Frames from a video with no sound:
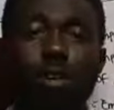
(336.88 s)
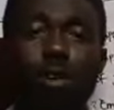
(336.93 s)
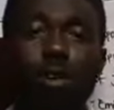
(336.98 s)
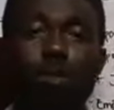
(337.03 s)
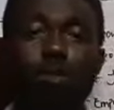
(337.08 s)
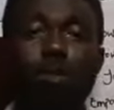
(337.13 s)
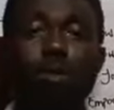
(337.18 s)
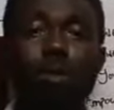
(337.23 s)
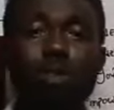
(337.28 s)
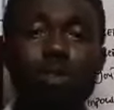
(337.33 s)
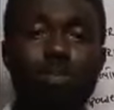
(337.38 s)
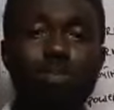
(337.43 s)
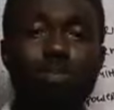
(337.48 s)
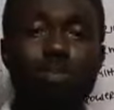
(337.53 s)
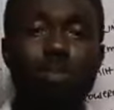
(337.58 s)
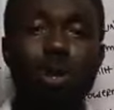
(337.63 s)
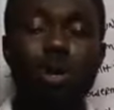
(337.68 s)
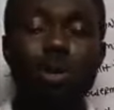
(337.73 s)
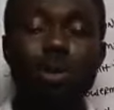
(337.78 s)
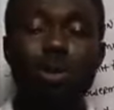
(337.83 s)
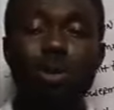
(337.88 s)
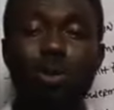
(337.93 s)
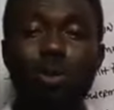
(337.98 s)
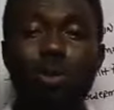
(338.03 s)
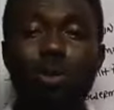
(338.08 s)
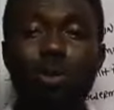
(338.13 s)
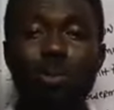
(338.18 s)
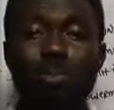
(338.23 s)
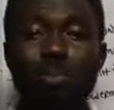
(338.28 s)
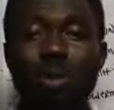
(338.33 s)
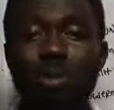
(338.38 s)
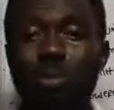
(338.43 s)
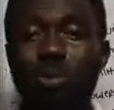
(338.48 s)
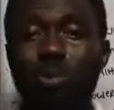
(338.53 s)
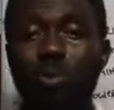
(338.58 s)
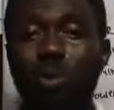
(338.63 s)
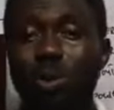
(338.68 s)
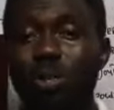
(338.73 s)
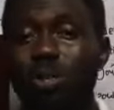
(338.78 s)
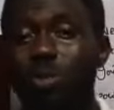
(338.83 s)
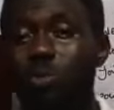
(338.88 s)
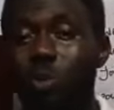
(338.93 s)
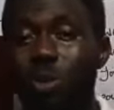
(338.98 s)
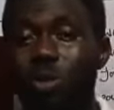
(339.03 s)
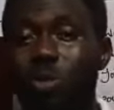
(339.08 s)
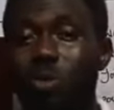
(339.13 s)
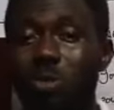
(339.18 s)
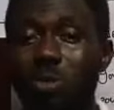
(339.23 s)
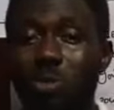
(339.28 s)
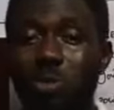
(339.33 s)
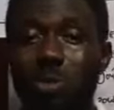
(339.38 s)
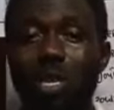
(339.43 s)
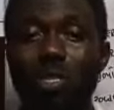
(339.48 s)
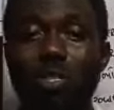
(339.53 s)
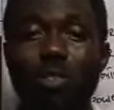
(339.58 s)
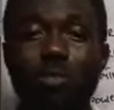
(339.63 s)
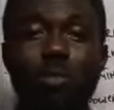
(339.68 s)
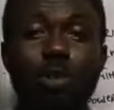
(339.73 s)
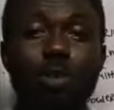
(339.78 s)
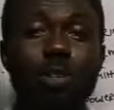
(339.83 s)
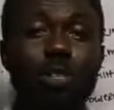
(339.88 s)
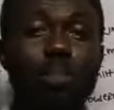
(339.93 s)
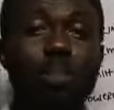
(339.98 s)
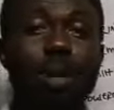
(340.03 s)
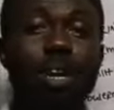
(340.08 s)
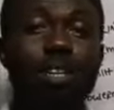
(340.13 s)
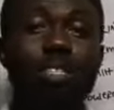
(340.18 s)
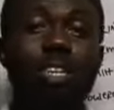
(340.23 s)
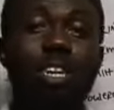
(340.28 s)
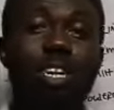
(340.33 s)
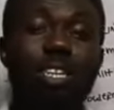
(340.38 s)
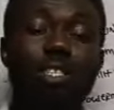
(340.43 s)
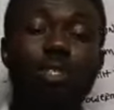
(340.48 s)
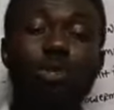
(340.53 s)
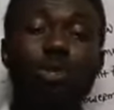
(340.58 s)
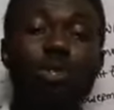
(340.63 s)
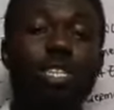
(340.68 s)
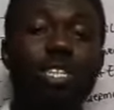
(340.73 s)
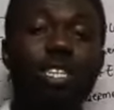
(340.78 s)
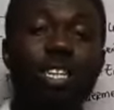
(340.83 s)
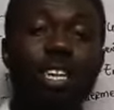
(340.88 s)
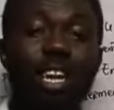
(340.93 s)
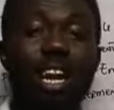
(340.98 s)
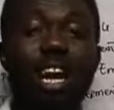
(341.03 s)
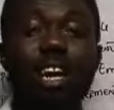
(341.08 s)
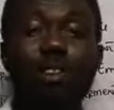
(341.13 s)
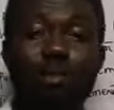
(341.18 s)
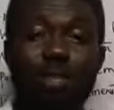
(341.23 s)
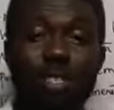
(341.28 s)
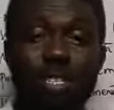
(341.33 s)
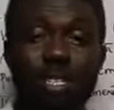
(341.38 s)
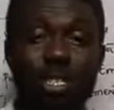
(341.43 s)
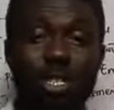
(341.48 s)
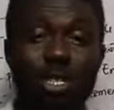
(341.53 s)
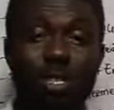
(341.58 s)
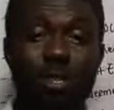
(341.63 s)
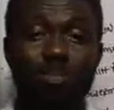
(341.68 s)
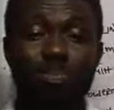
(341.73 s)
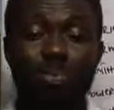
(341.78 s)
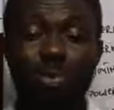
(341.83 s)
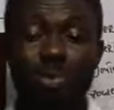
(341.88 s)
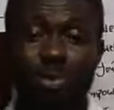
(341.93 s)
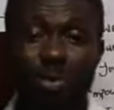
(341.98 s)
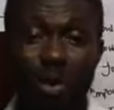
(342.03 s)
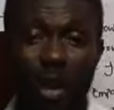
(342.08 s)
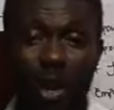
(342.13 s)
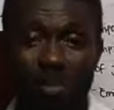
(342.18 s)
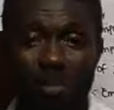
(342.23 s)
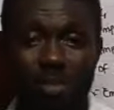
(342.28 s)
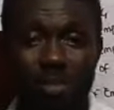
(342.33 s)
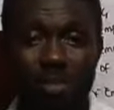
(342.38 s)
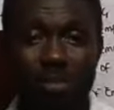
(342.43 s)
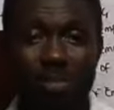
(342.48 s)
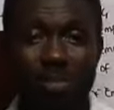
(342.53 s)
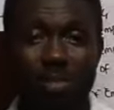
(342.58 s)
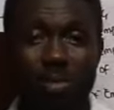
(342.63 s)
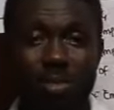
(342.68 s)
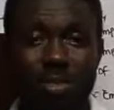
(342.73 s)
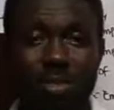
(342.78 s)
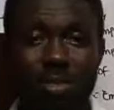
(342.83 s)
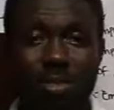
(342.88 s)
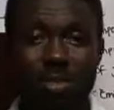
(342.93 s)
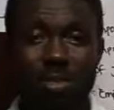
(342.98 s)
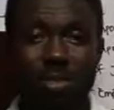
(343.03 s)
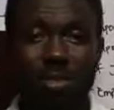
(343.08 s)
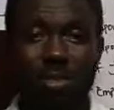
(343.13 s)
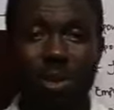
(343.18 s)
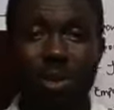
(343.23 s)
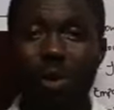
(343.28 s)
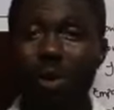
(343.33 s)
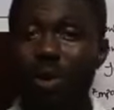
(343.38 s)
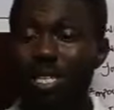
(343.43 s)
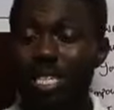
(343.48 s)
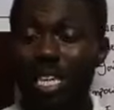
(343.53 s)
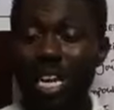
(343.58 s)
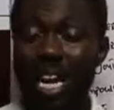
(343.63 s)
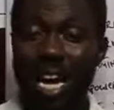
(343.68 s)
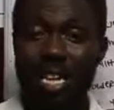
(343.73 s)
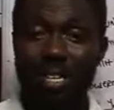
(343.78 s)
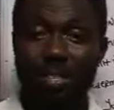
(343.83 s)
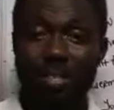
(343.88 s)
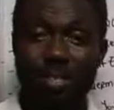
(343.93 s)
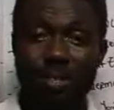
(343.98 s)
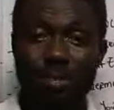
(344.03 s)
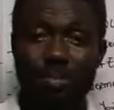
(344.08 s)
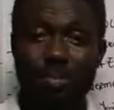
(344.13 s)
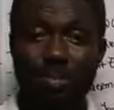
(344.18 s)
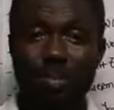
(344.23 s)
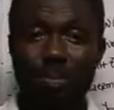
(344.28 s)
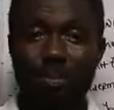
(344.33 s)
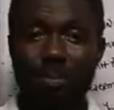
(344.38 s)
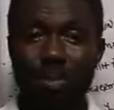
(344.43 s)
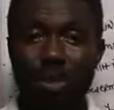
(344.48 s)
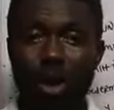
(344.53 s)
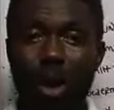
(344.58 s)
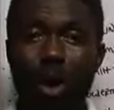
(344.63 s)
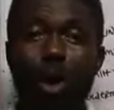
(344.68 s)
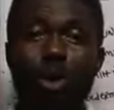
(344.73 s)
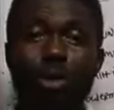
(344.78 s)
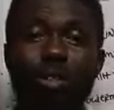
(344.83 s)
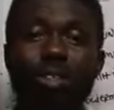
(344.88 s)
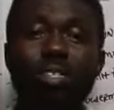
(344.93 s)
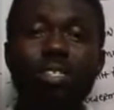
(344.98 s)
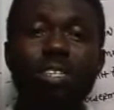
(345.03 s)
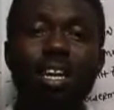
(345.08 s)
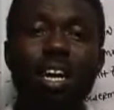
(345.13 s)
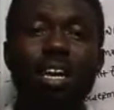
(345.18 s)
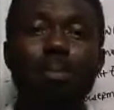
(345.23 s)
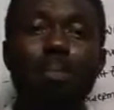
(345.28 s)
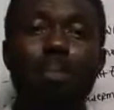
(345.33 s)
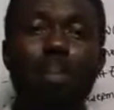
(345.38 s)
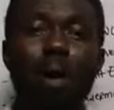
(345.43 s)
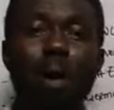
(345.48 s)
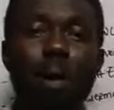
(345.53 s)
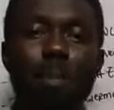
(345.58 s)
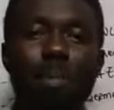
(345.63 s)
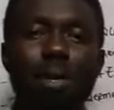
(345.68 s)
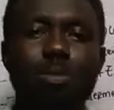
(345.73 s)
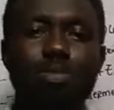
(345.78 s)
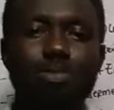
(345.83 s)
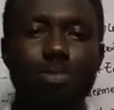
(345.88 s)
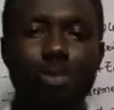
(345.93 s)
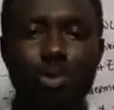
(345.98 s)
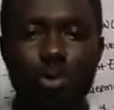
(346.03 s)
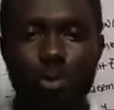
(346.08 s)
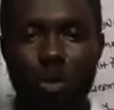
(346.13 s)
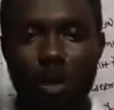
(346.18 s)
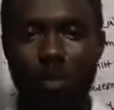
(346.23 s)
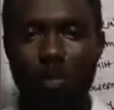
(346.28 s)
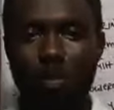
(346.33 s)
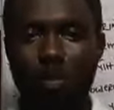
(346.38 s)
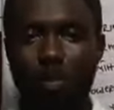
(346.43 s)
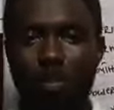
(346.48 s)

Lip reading: Of course, well, maybe once or twice you've heard about skill acquisition program or the likes. All these are empowerment program.